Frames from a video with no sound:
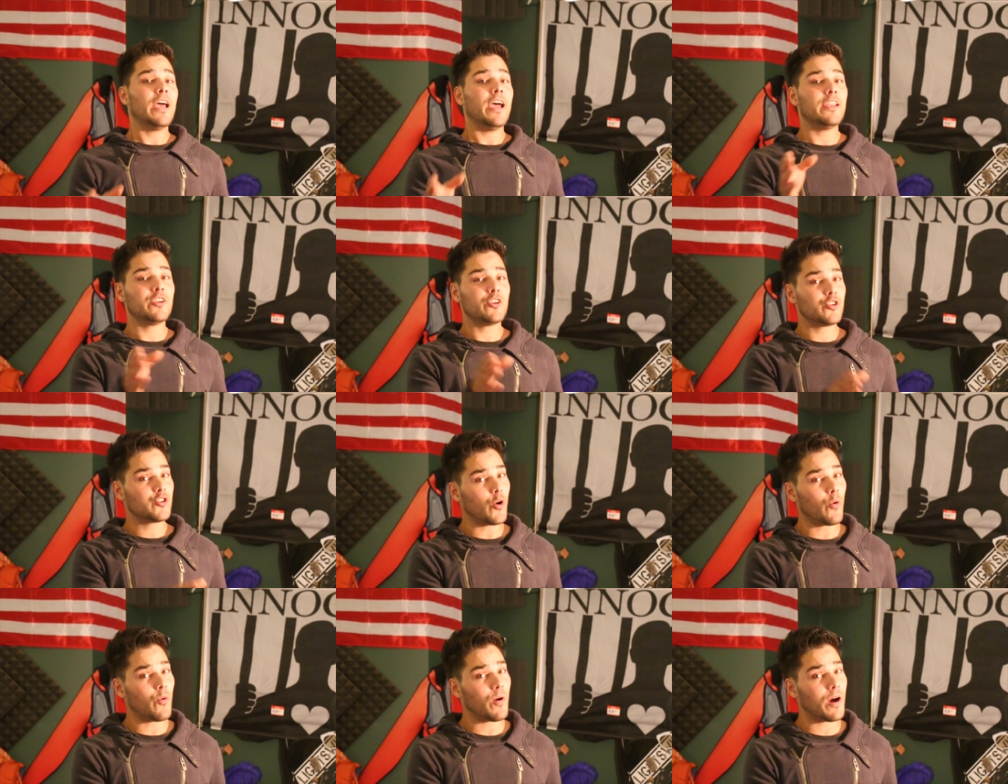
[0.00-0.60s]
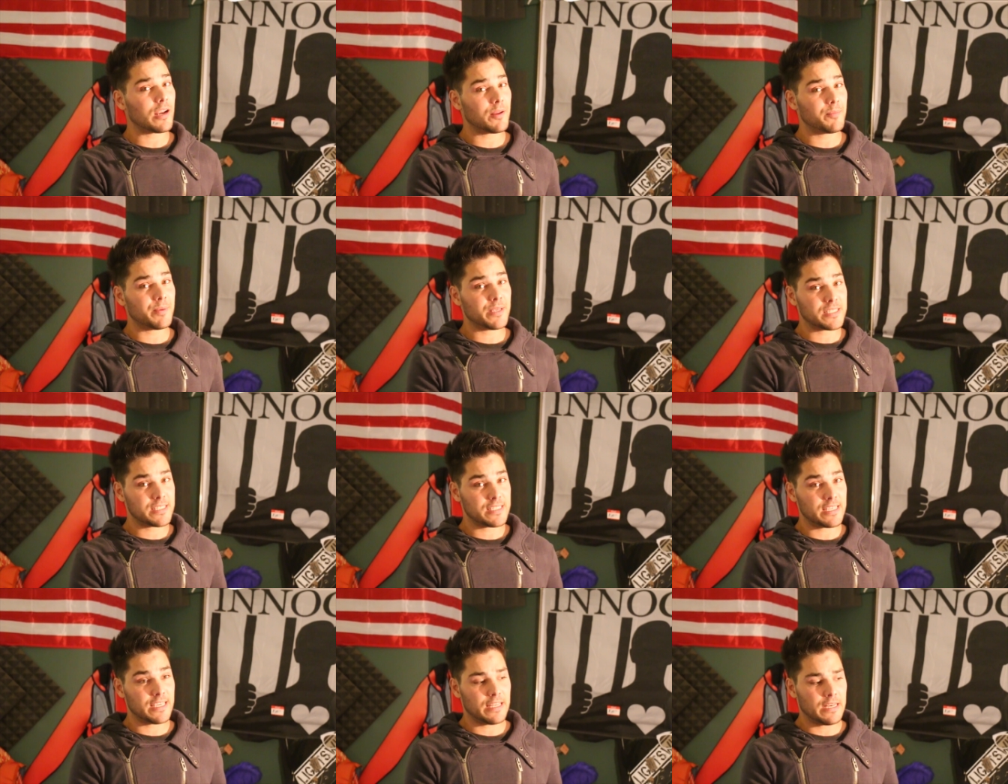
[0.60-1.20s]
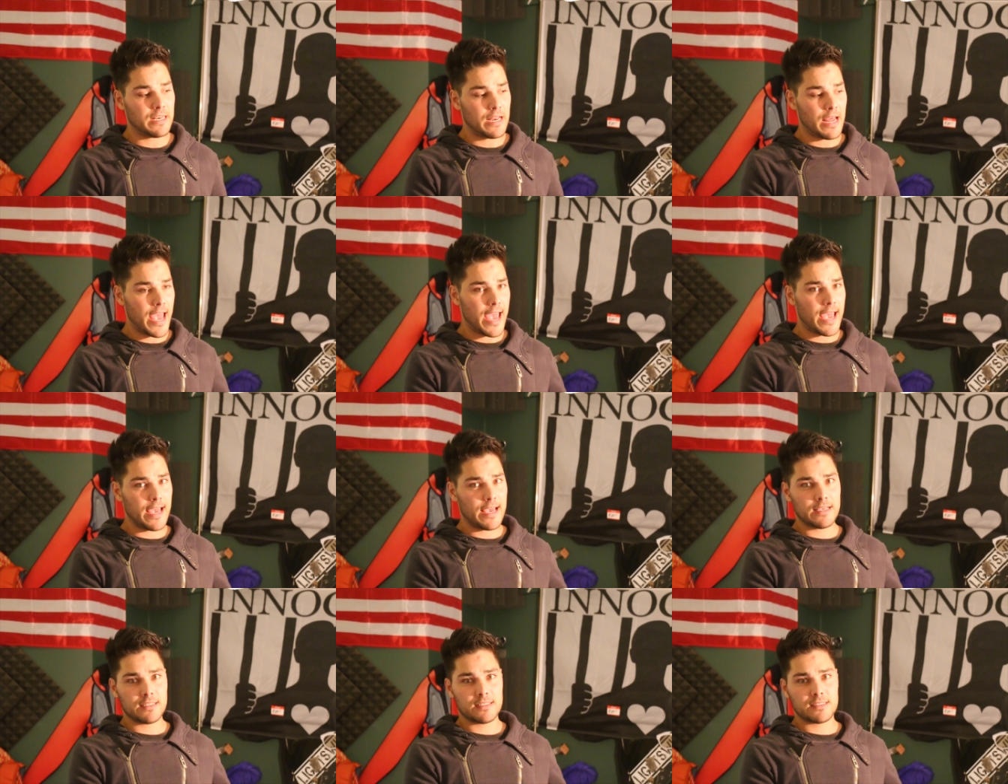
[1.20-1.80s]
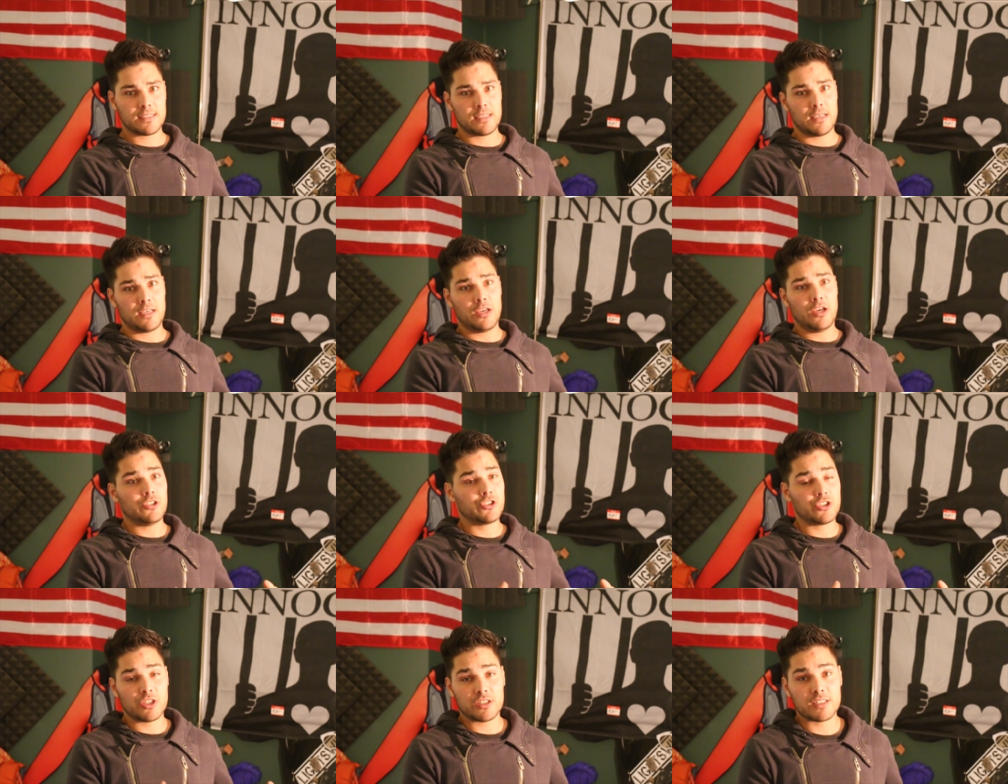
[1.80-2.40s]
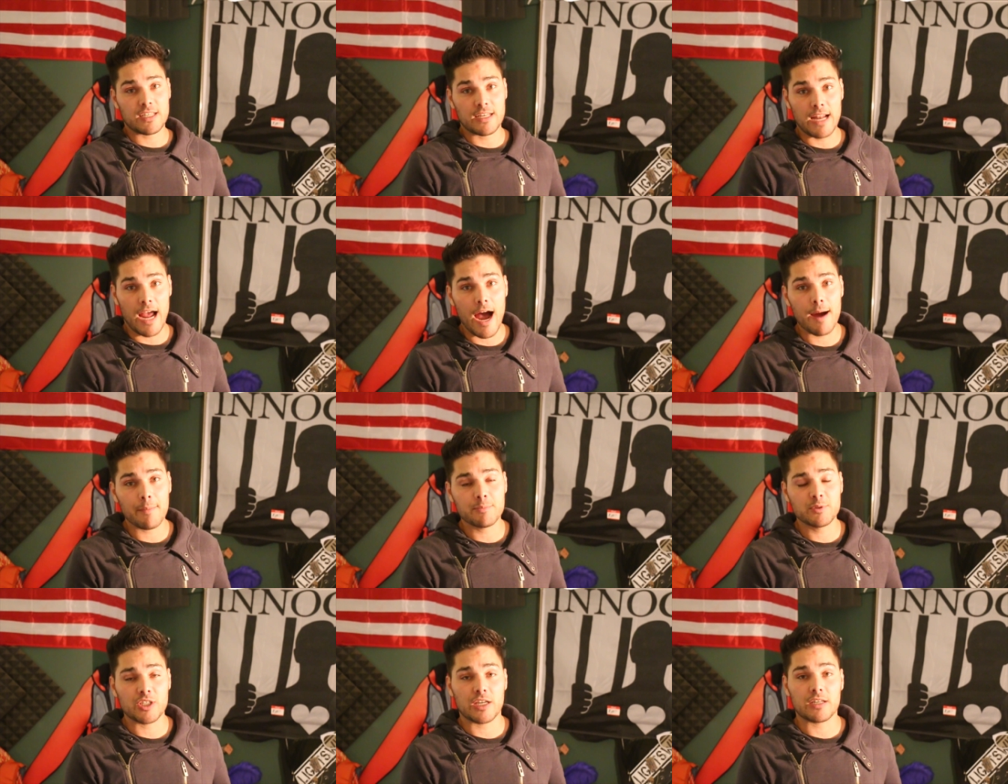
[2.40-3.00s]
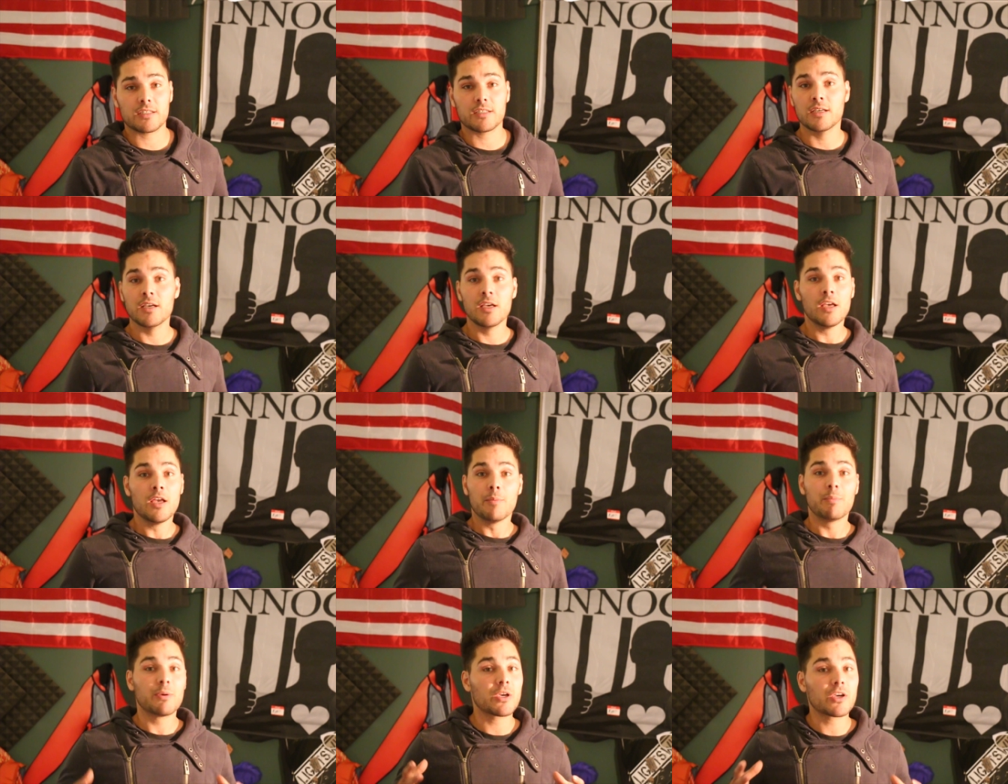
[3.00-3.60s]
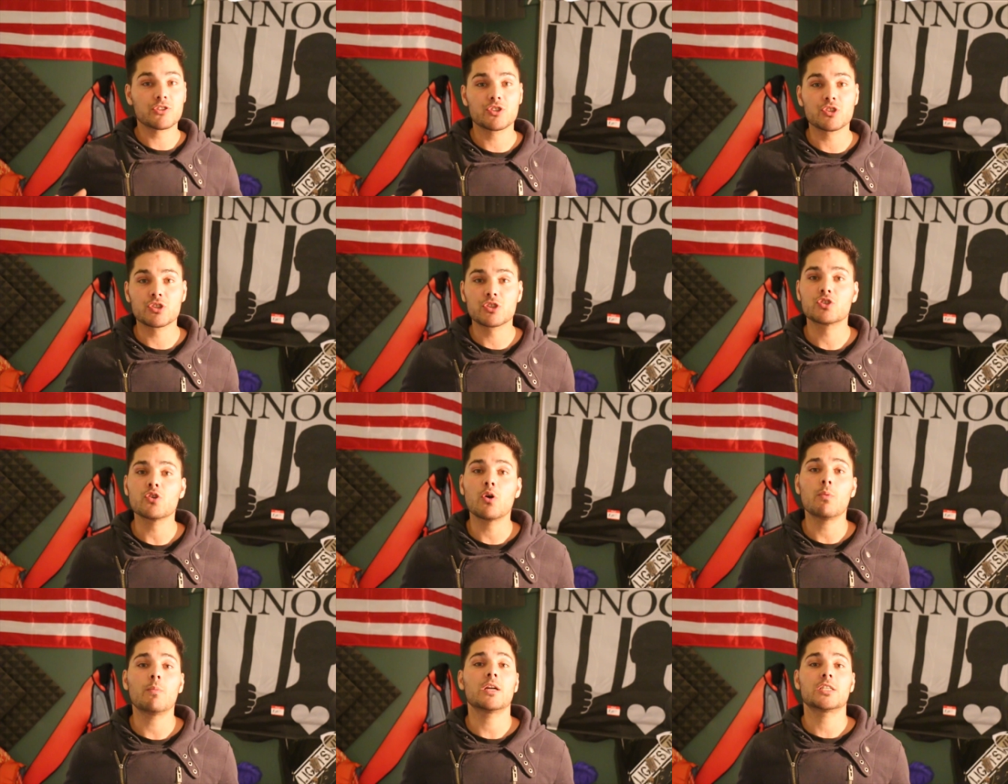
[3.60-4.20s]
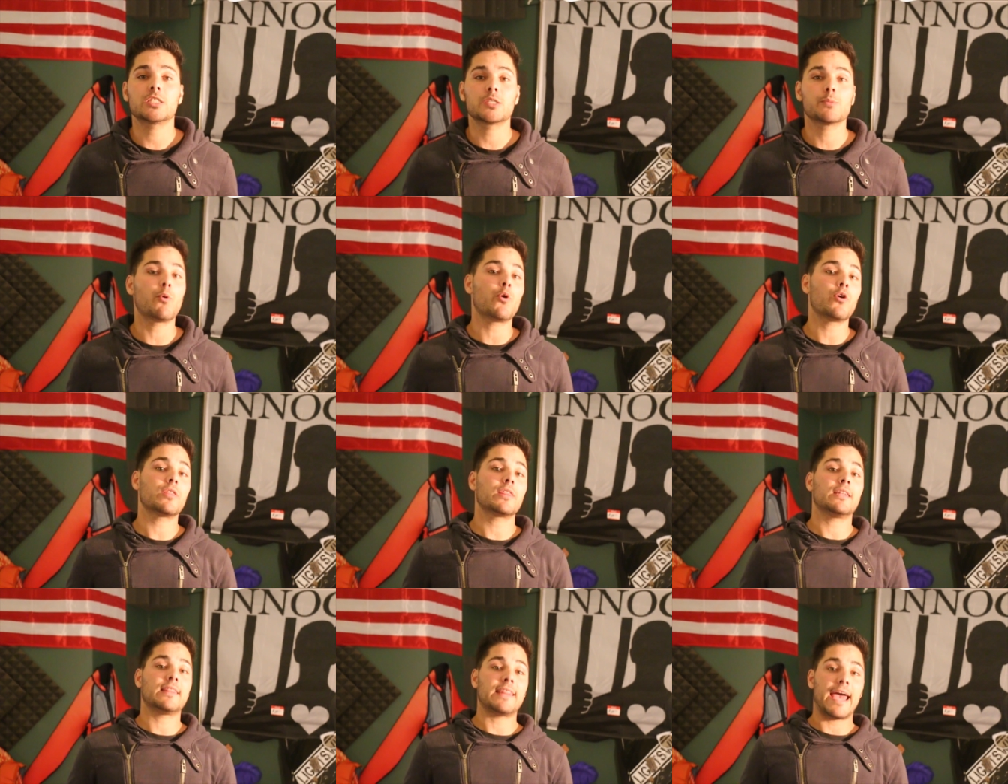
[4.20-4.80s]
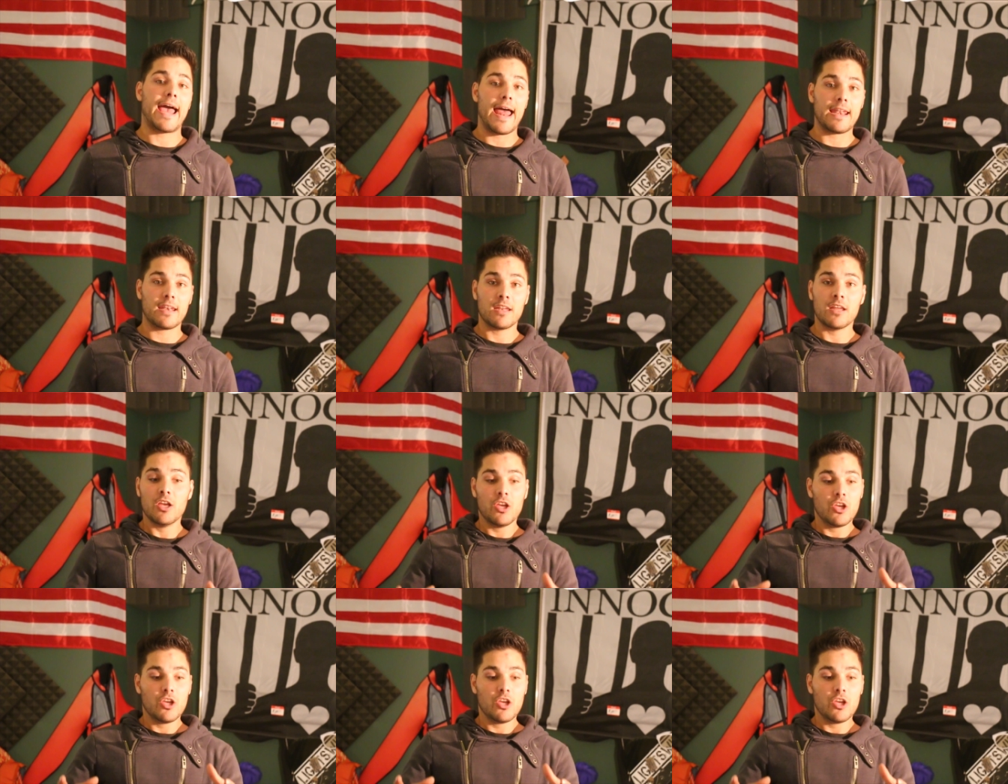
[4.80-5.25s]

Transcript: and you don't want to be seen as just an object, because you're so much more than that.